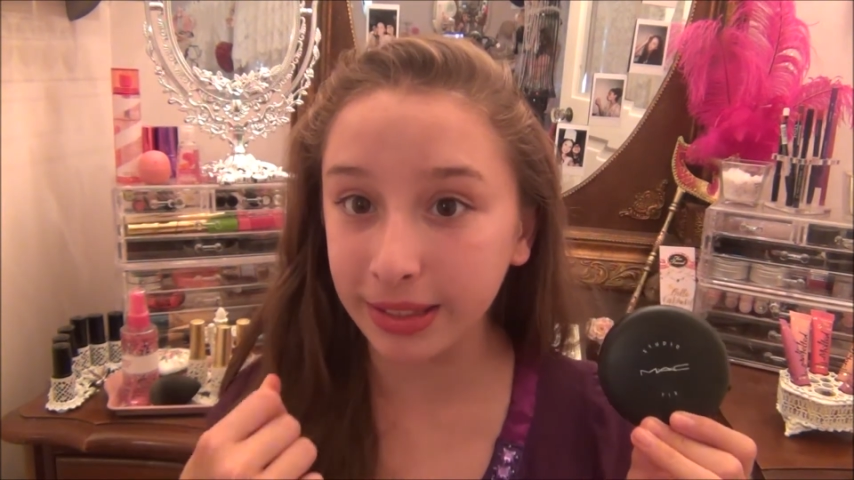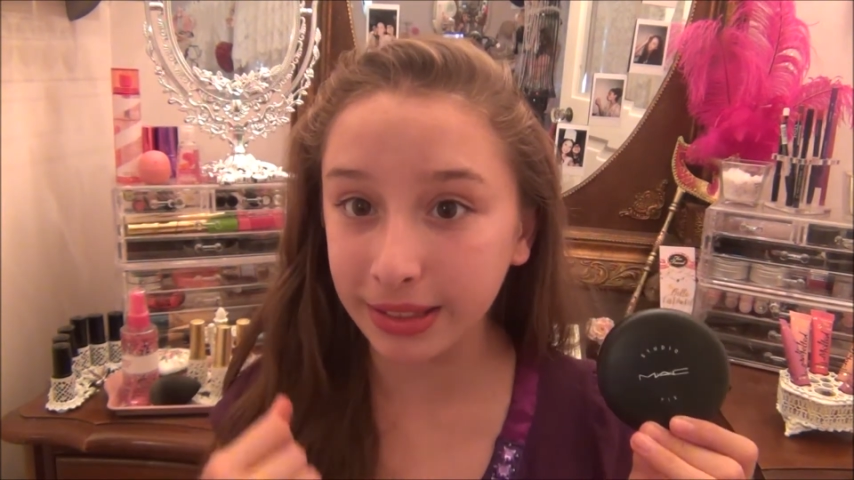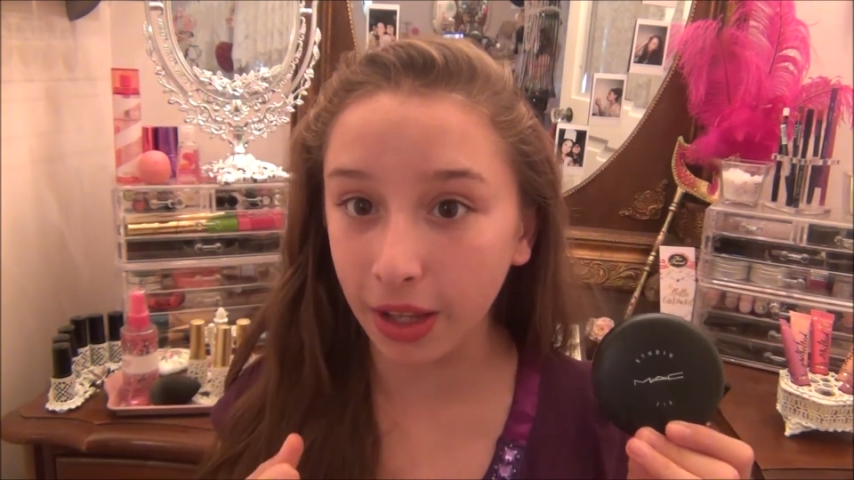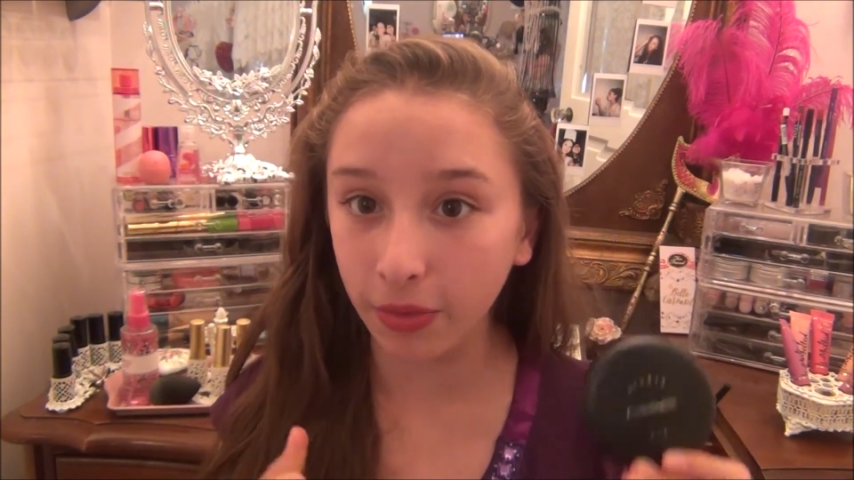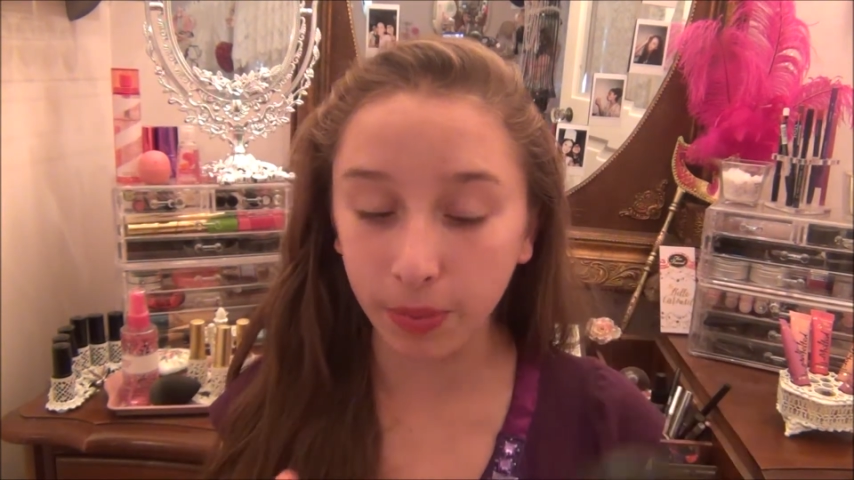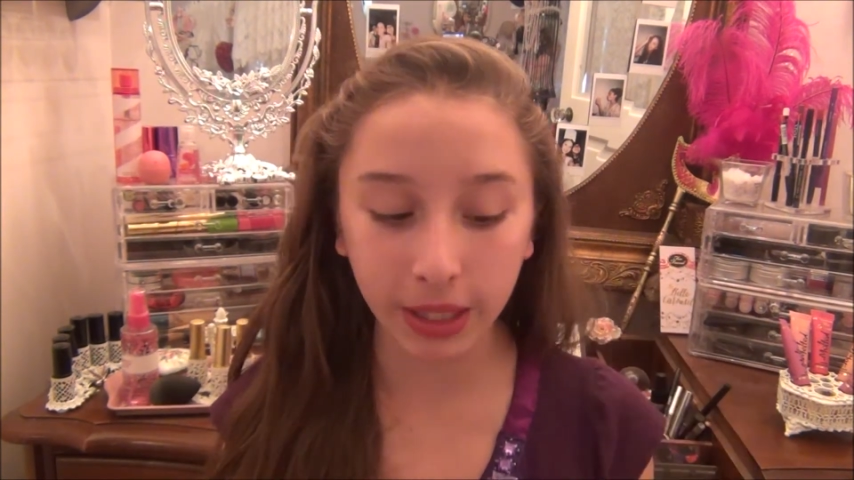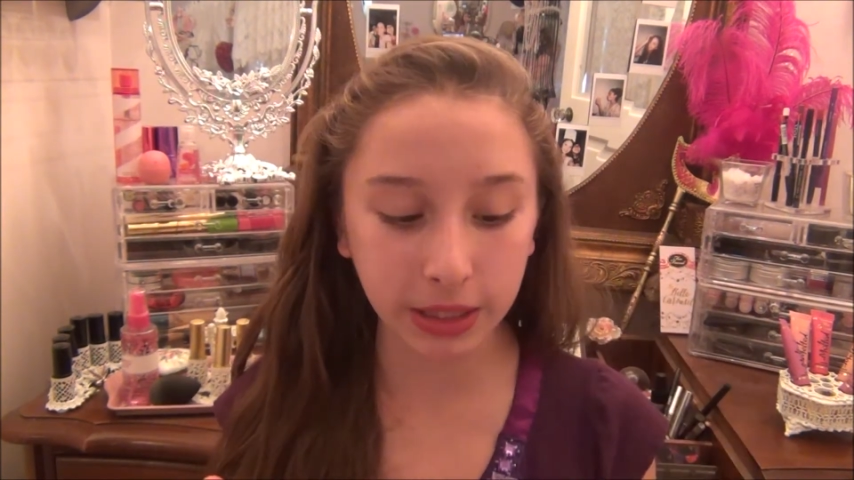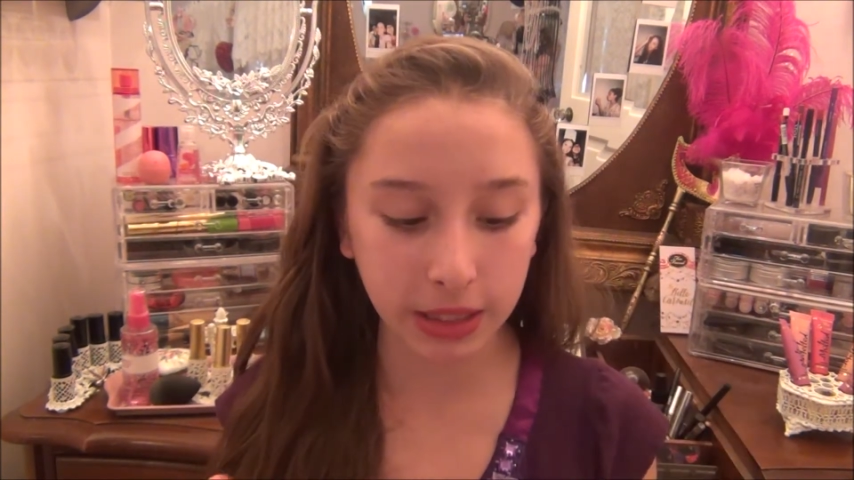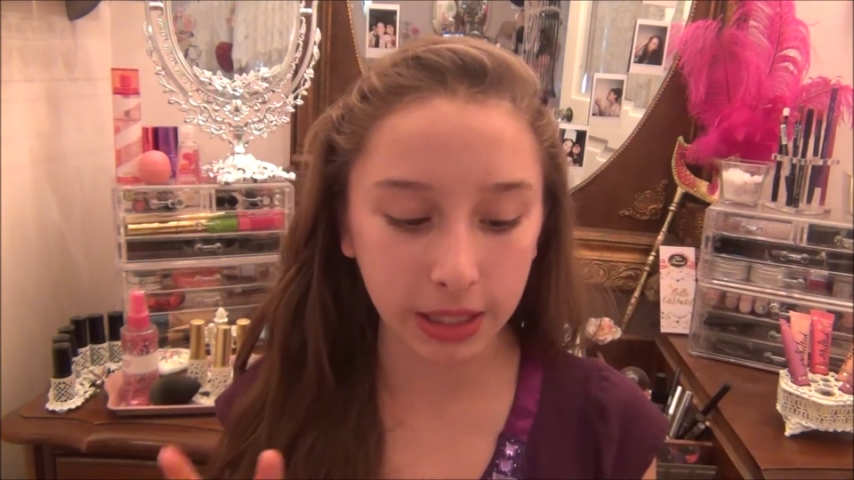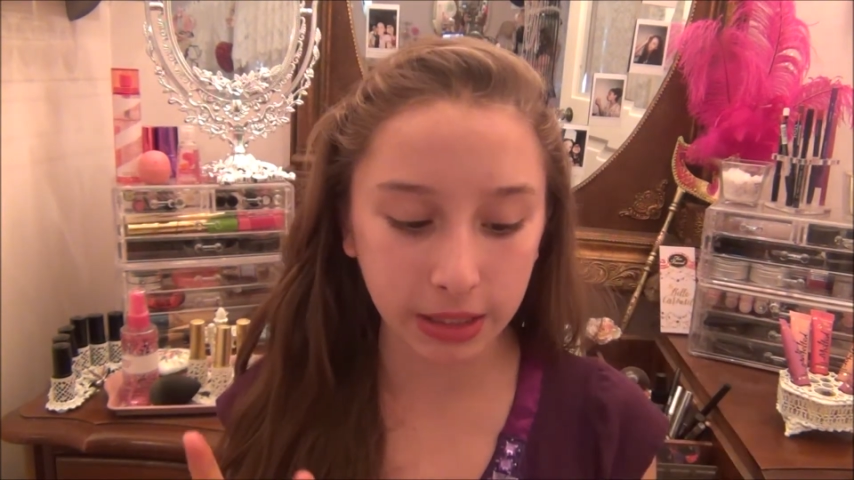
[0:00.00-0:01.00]
itself
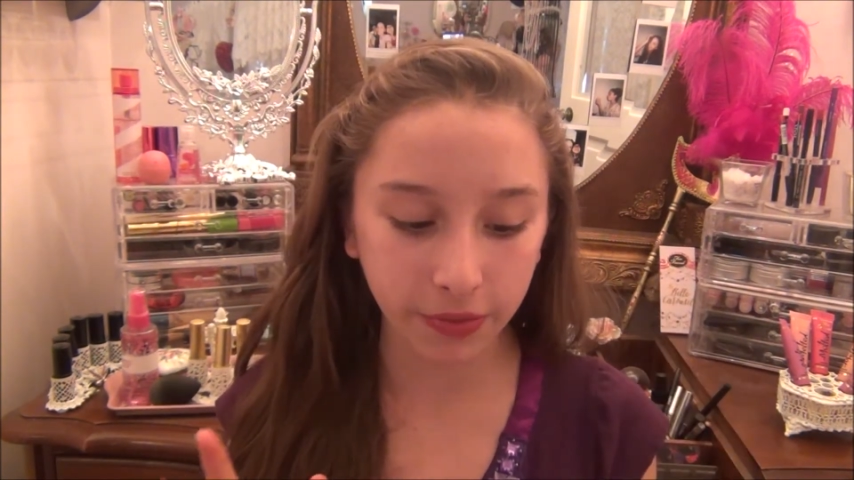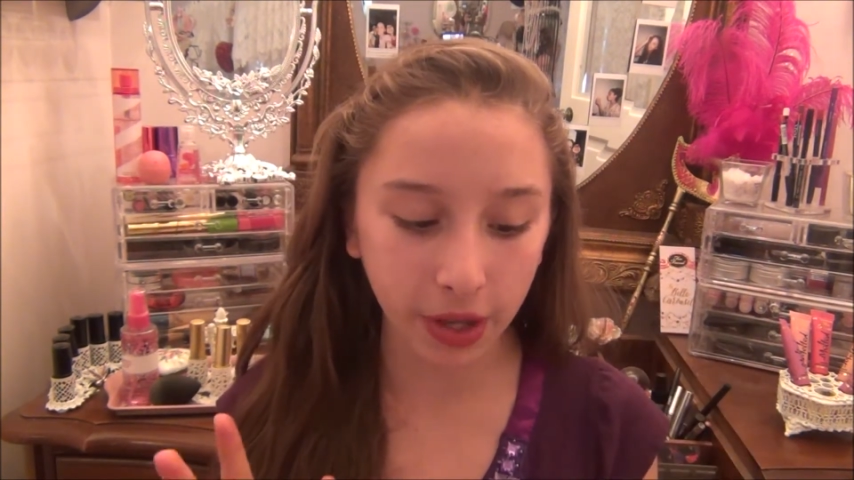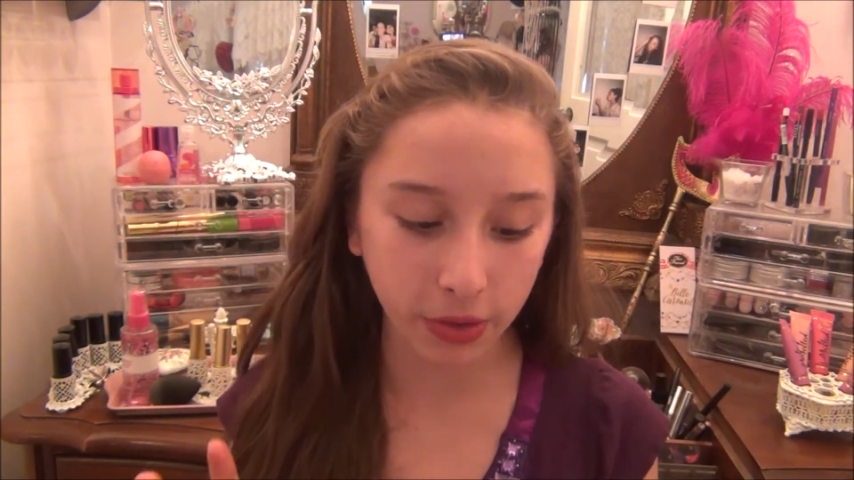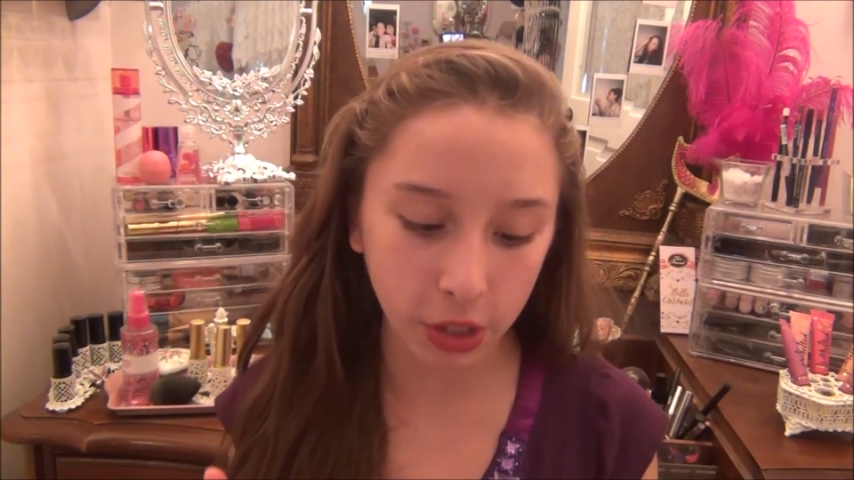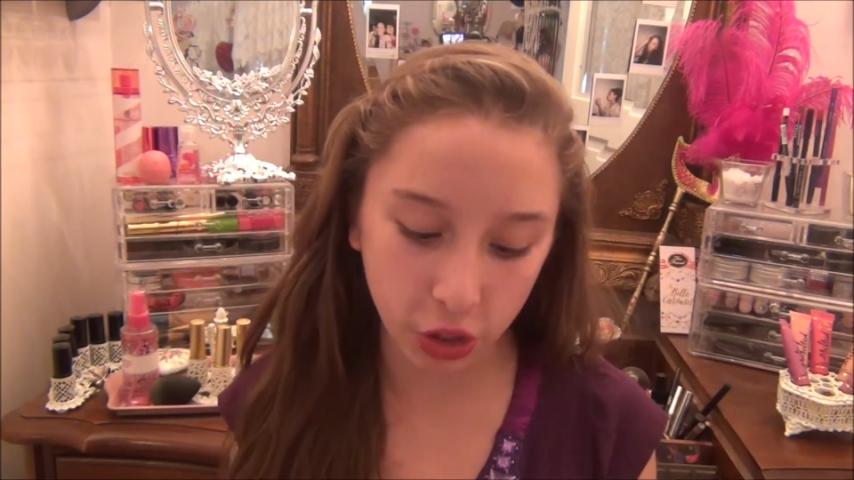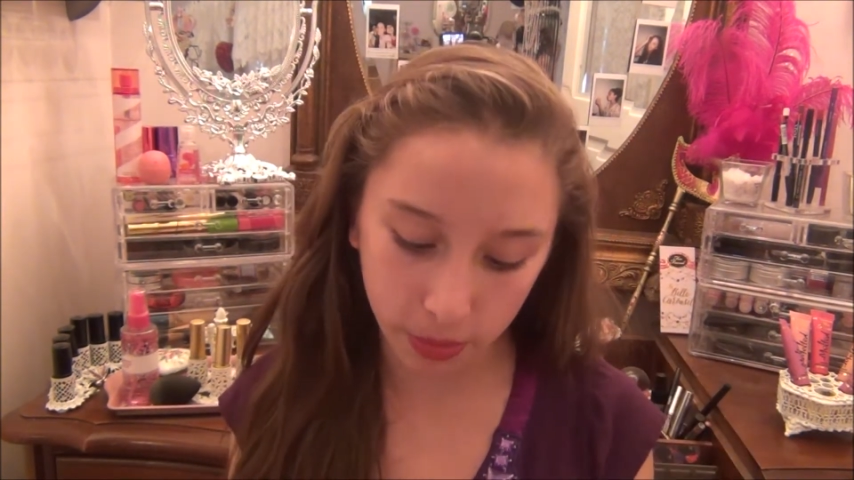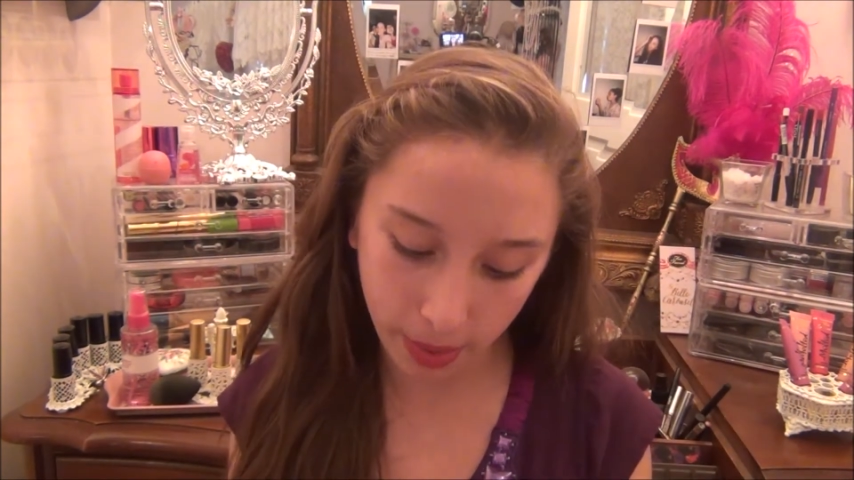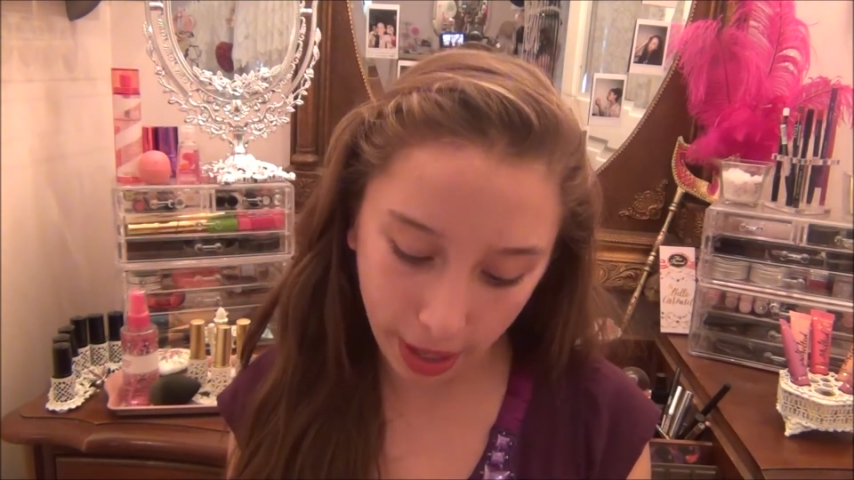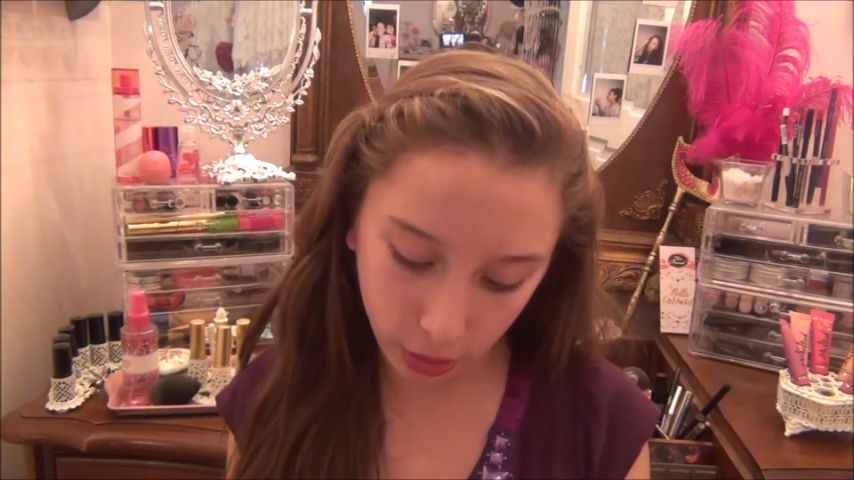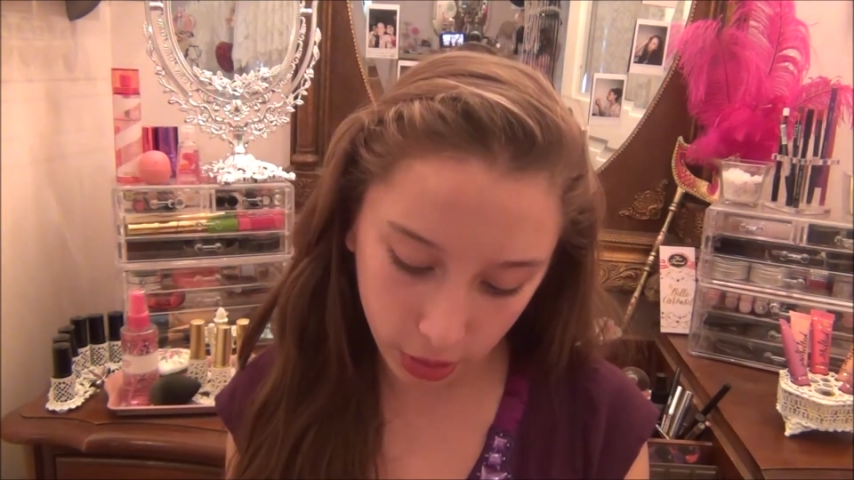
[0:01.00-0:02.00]
because it is a foundation
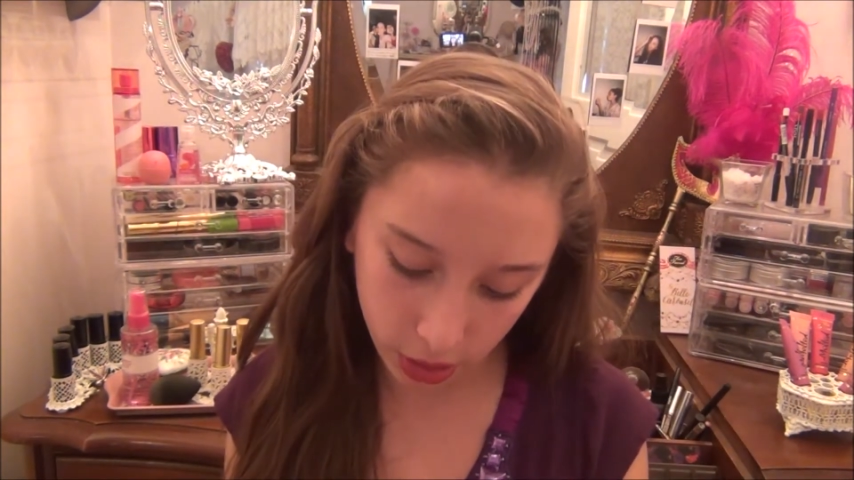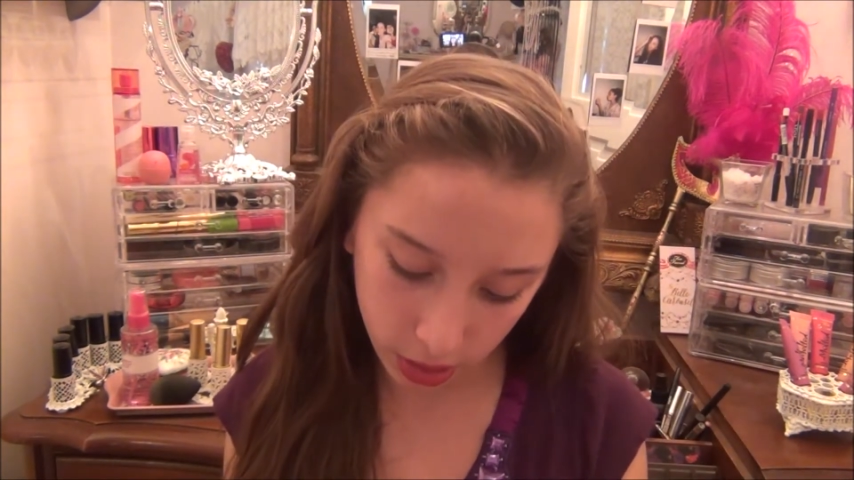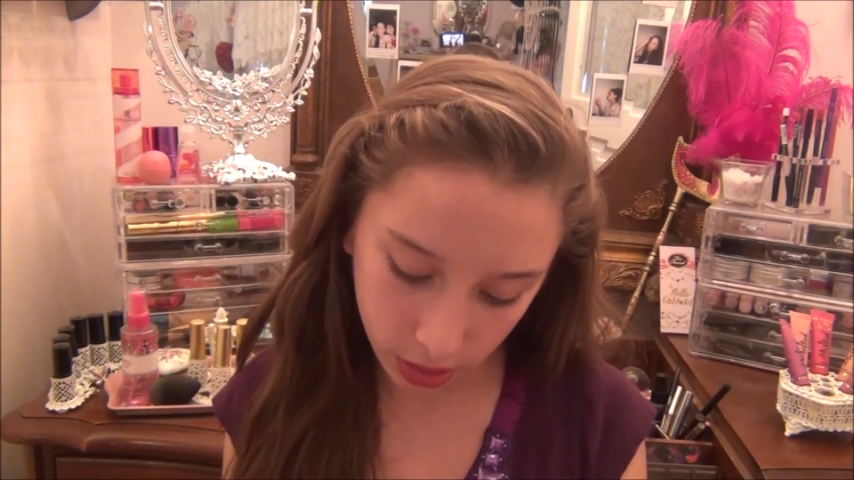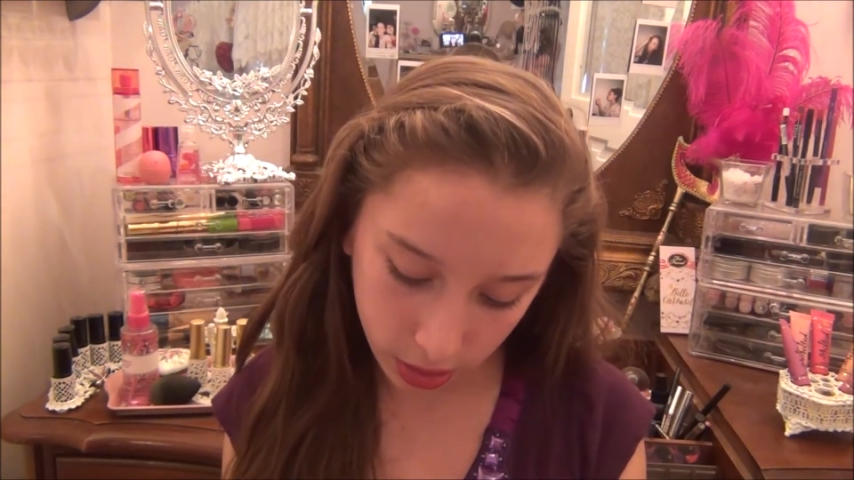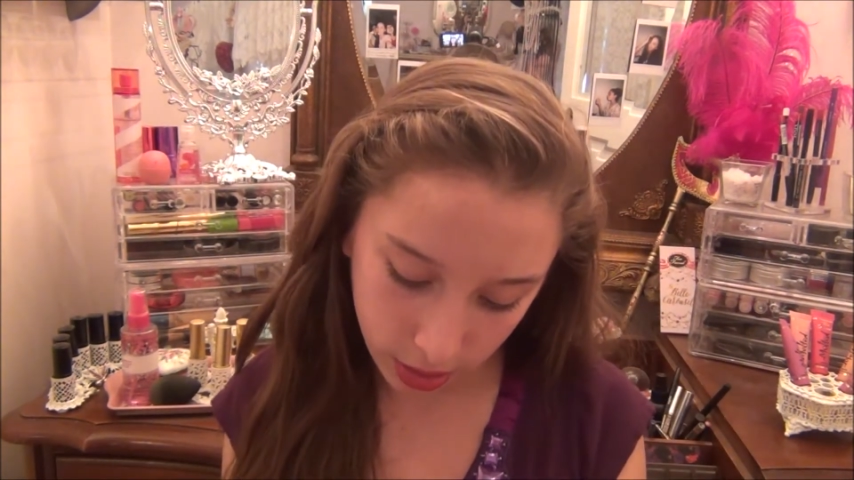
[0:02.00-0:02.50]
powder